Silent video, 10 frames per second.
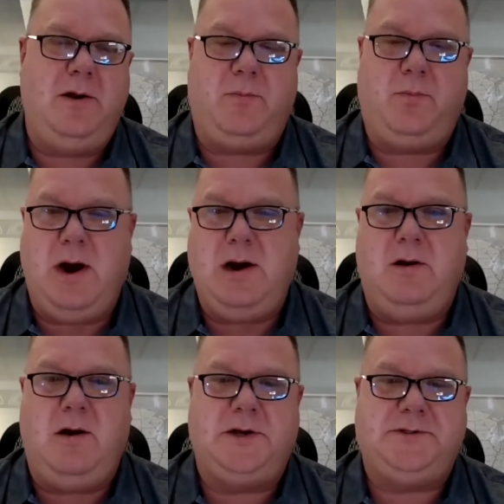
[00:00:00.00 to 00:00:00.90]
prior
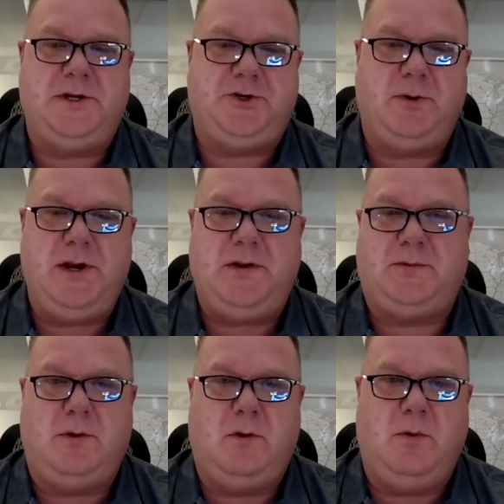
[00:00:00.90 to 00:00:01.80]
loss histories,
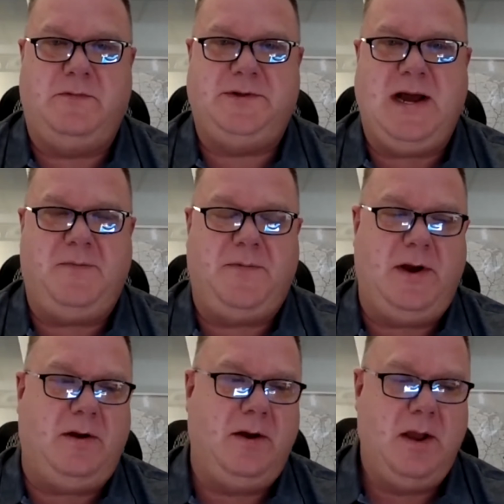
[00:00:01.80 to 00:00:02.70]
or whatever's out
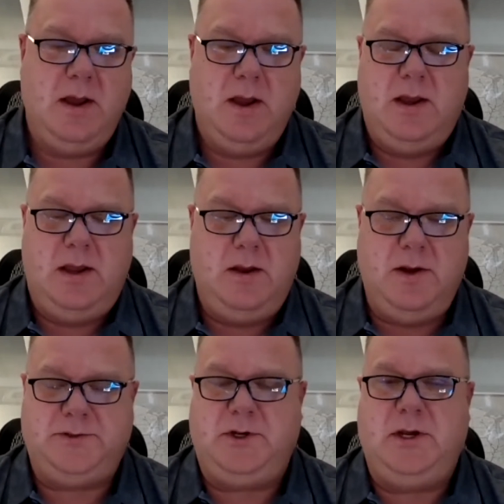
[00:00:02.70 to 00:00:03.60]
there,
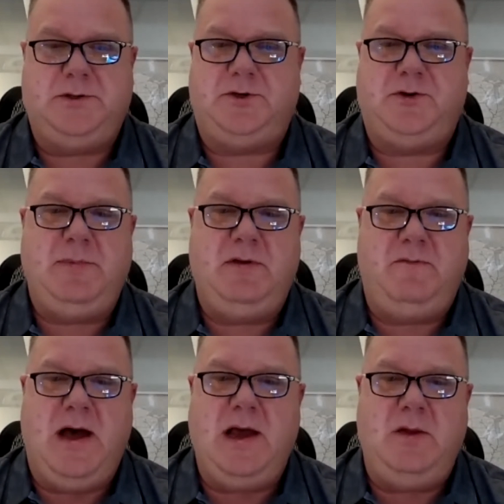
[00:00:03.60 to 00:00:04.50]
is extremely
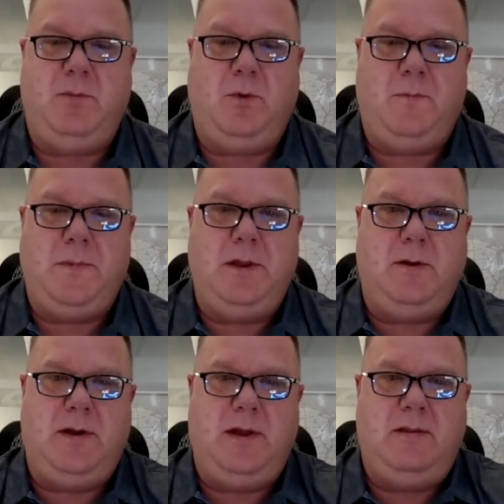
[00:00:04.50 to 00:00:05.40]
valuable.
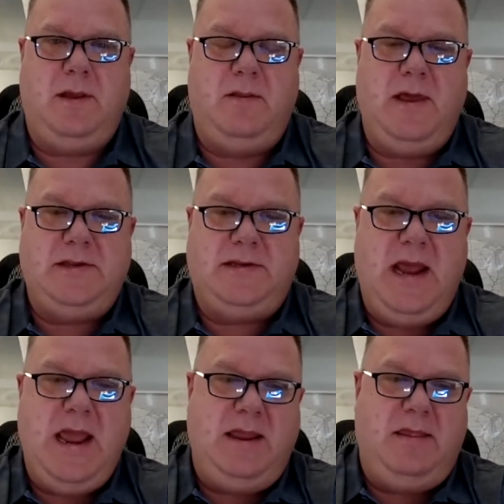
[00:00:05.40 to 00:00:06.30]
And then
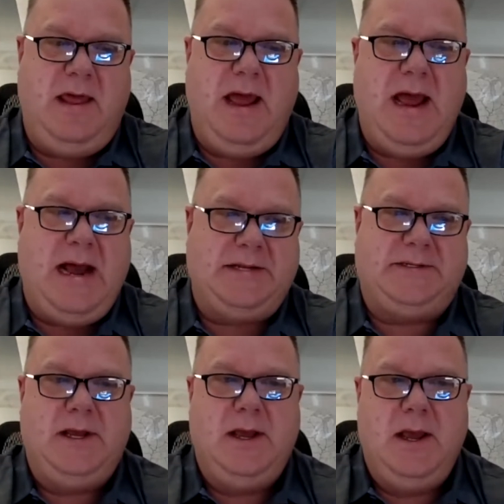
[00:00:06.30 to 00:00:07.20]
taking that,
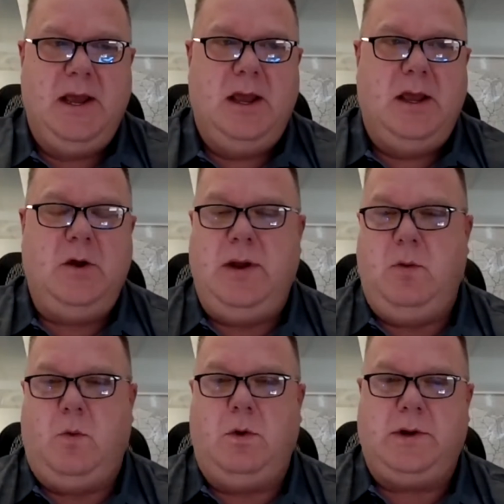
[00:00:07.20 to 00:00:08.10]

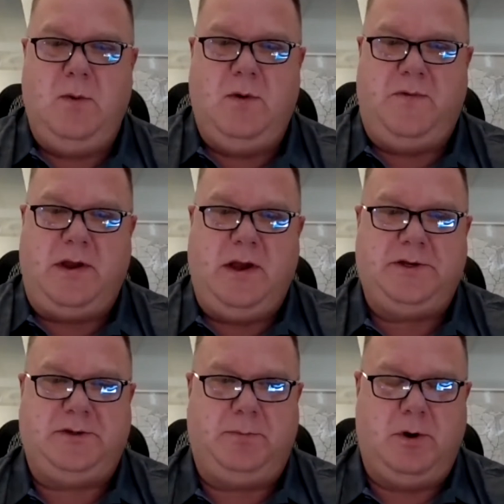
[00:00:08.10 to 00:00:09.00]
in working with the
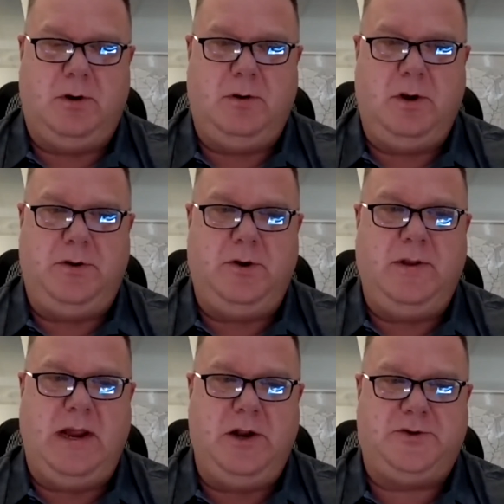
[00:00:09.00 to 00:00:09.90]
customer, during
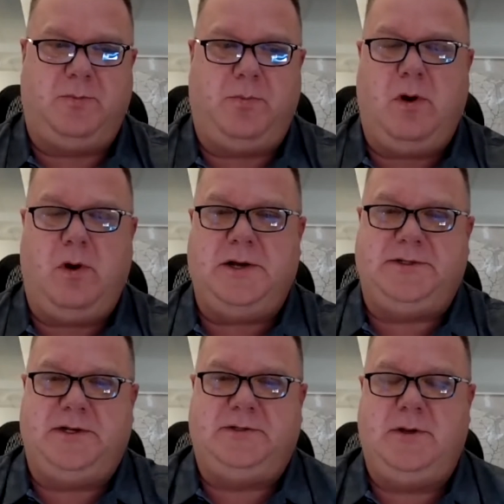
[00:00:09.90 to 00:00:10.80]
that initial
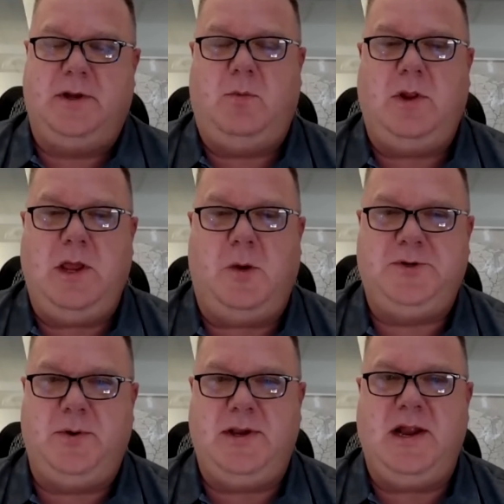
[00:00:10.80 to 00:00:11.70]
process, it really helps
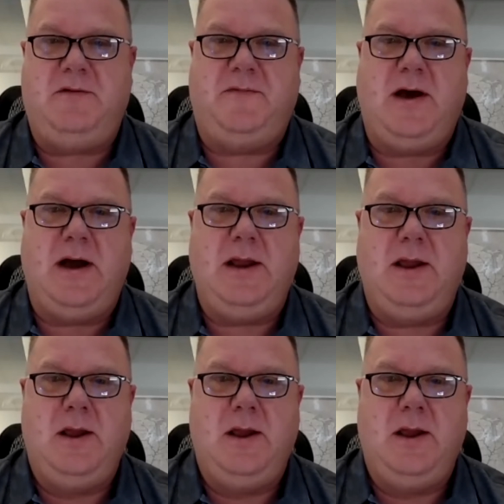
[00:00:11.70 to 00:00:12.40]
you identify,